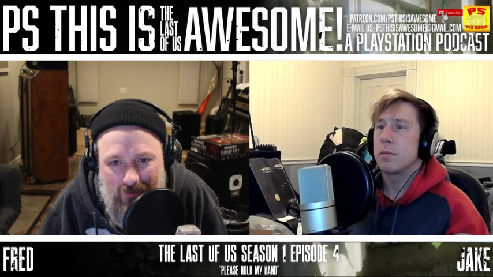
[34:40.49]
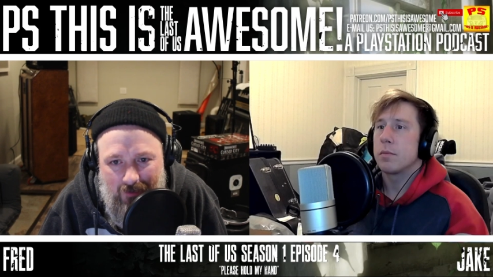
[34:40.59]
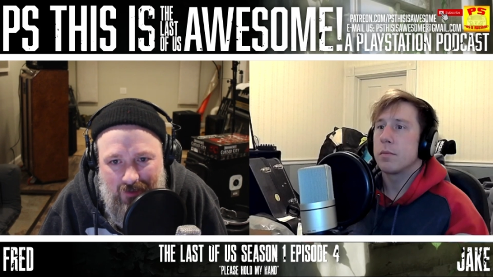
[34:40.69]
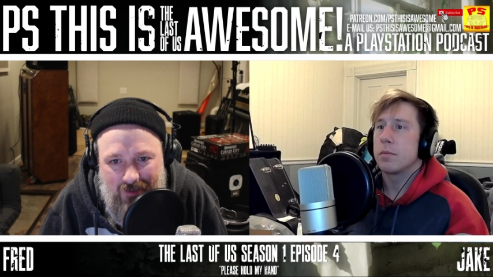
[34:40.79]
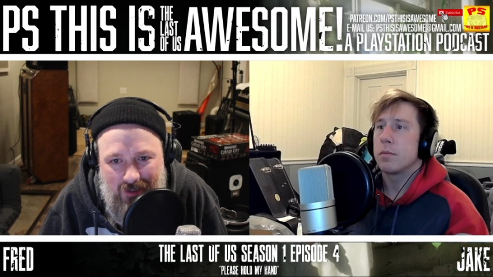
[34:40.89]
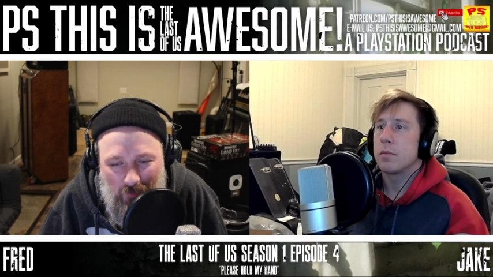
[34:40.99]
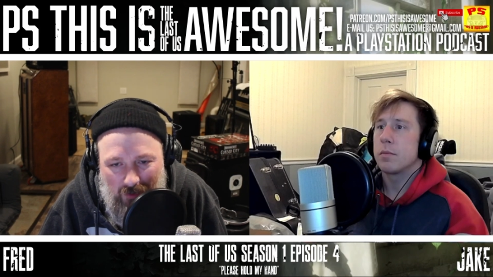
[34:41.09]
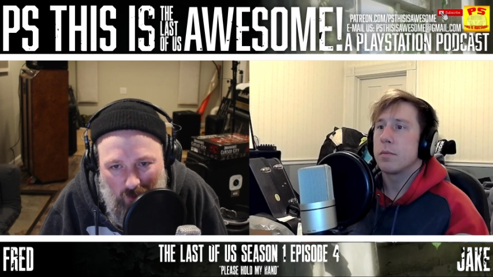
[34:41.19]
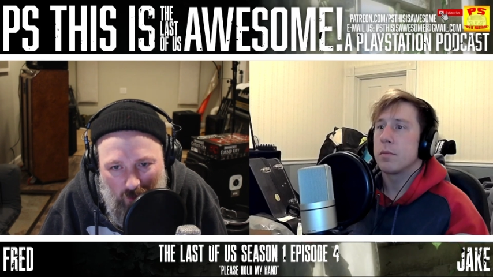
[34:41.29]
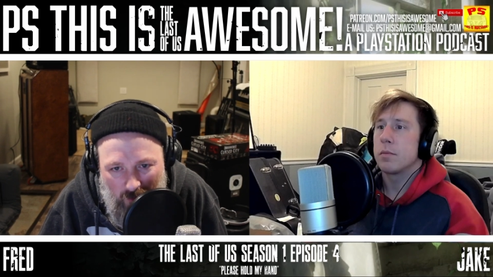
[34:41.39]
Speaker 1: He said he went
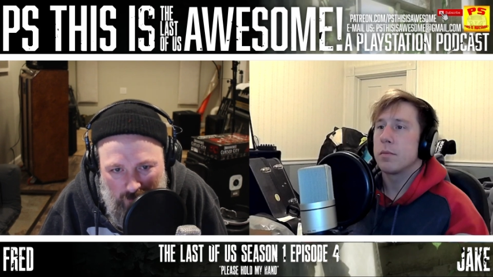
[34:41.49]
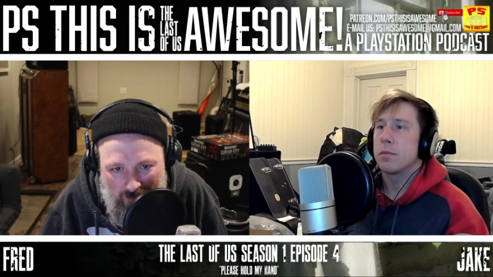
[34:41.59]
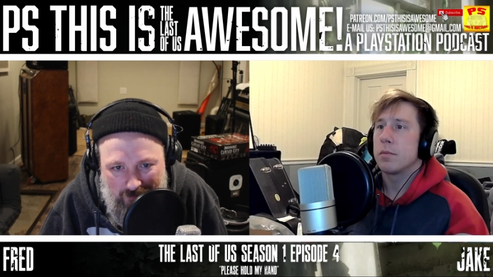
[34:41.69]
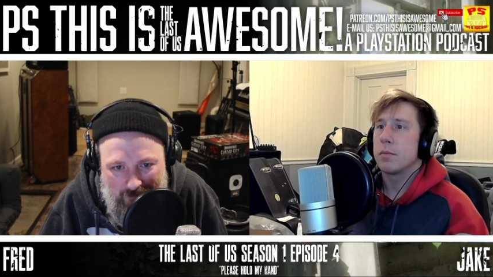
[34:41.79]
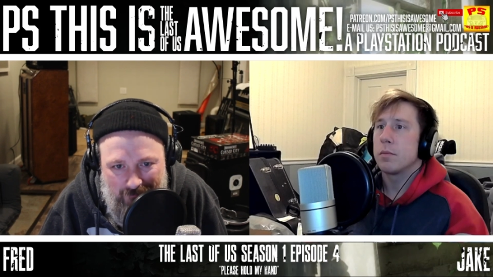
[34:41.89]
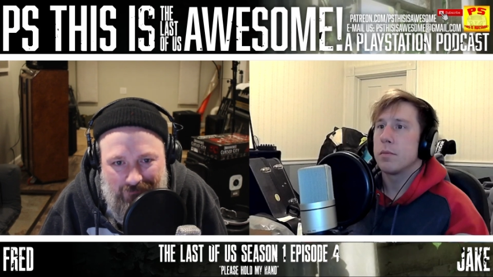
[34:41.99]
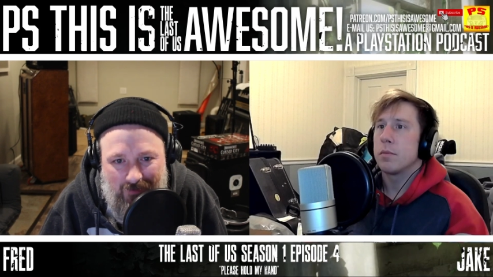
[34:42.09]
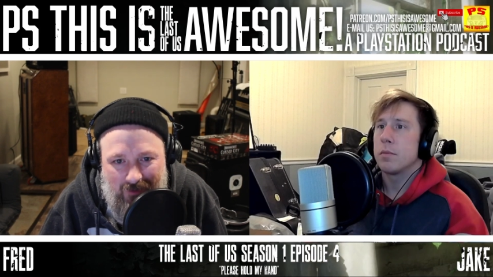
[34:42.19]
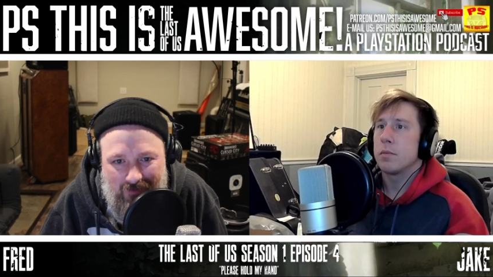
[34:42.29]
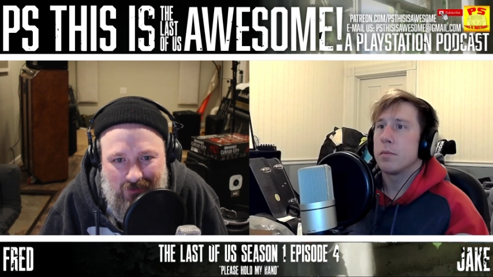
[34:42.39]
along with him
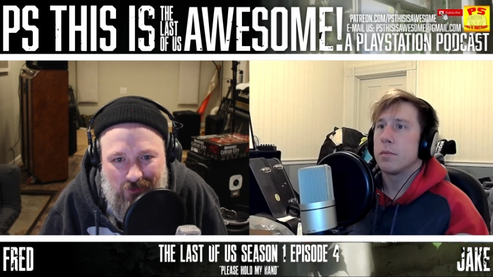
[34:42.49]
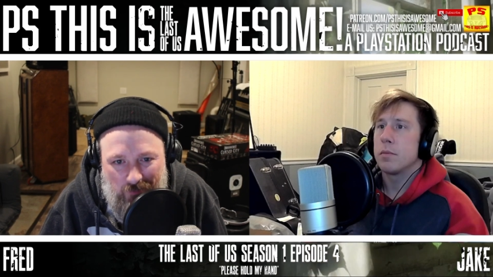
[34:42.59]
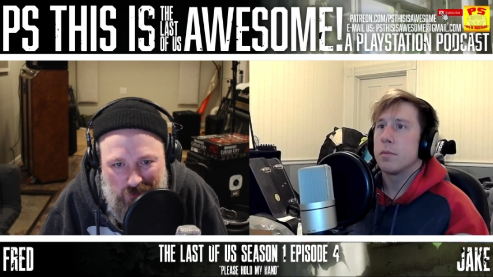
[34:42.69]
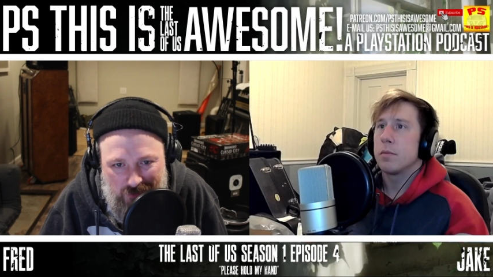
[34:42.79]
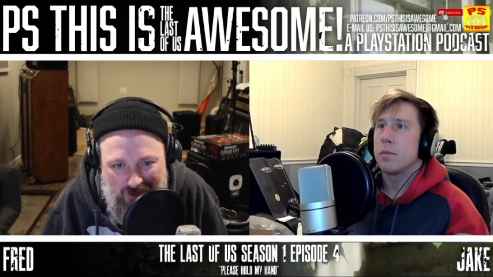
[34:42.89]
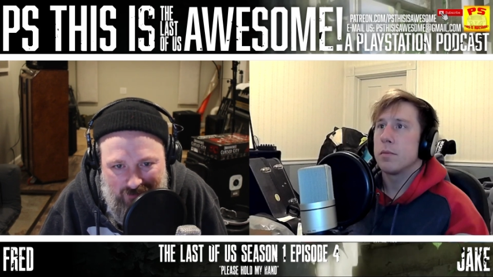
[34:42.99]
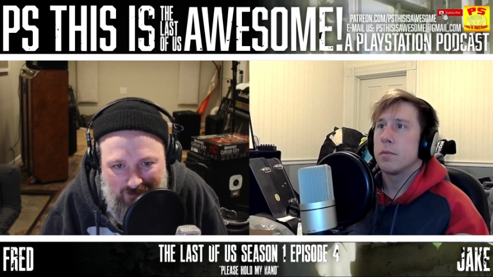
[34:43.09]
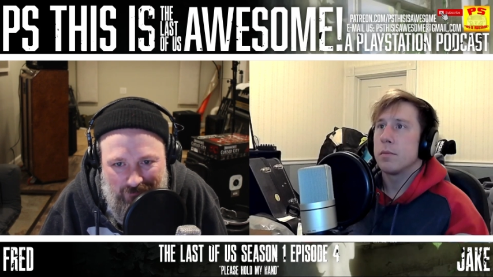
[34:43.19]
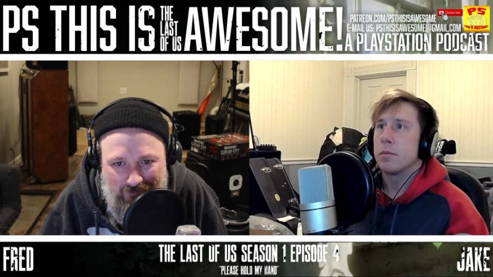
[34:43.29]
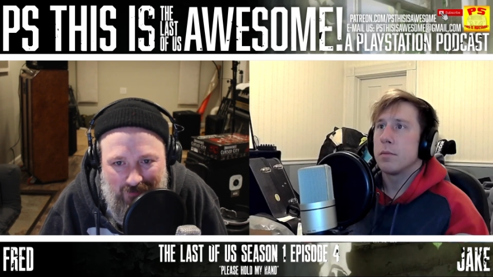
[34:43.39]
just to protect
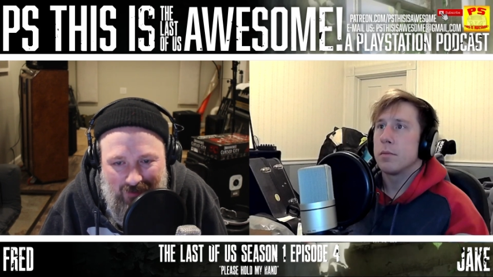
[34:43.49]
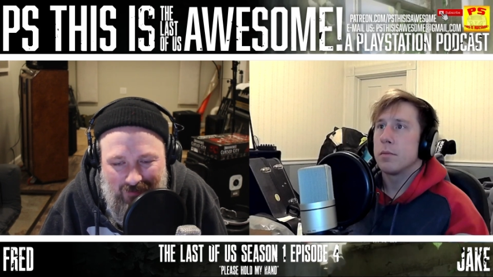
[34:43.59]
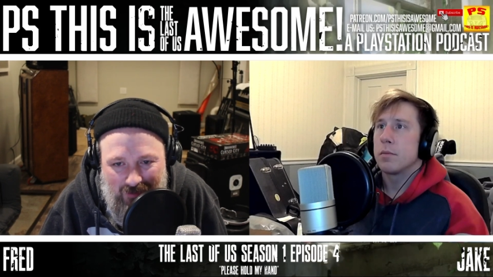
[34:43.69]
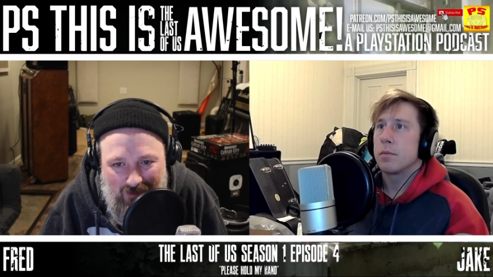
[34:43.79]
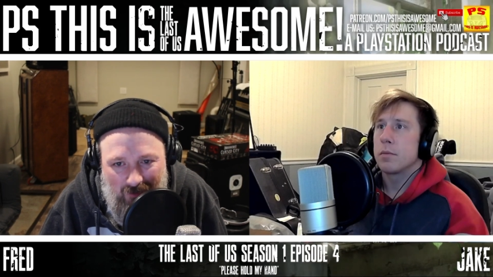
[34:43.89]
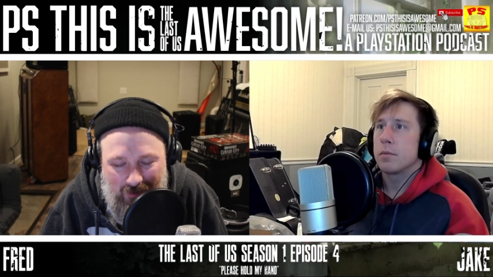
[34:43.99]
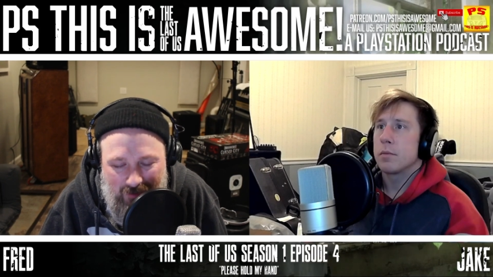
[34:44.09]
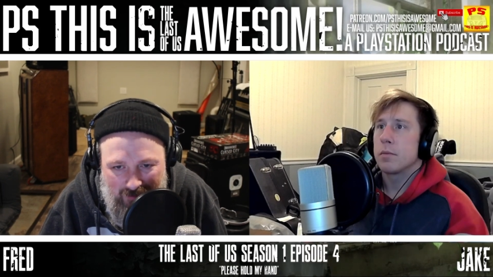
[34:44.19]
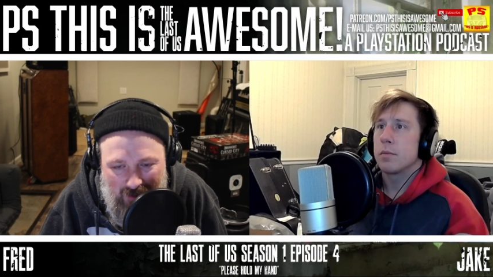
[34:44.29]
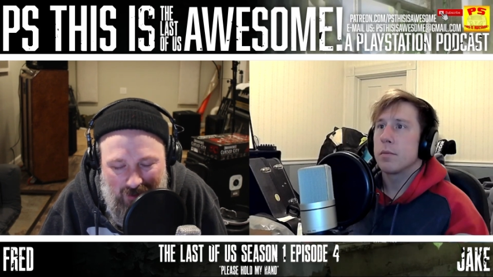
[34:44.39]
him, and then they got into
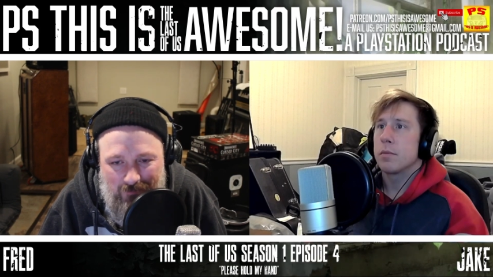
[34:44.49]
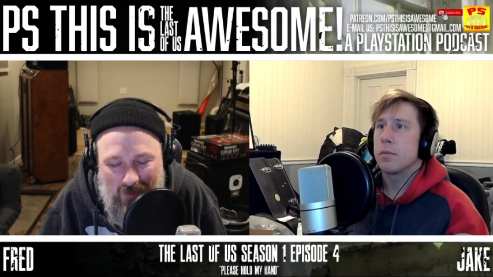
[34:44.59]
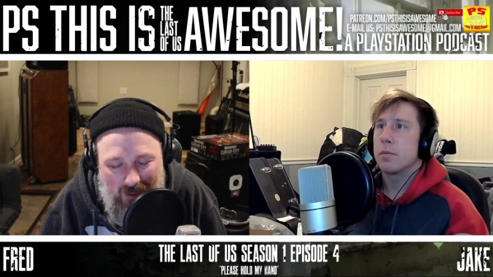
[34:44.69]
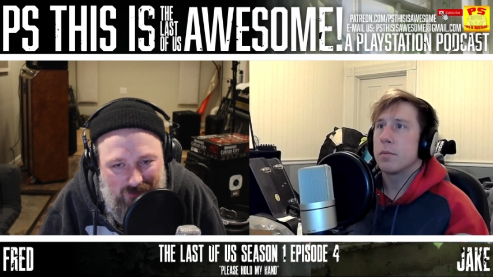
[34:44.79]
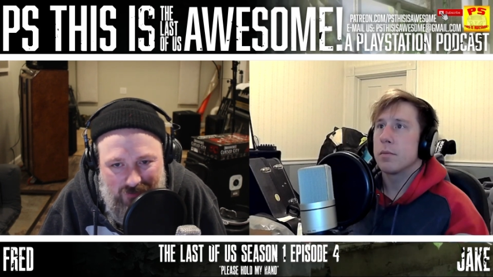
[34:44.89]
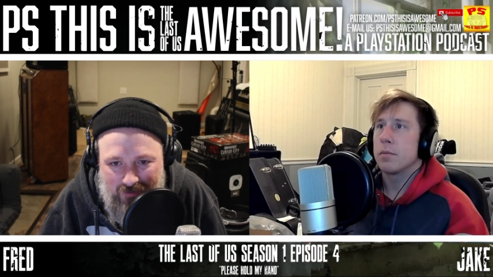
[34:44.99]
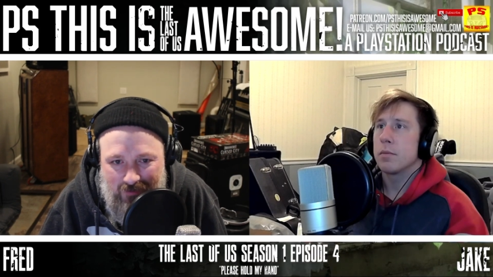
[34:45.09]
that mess,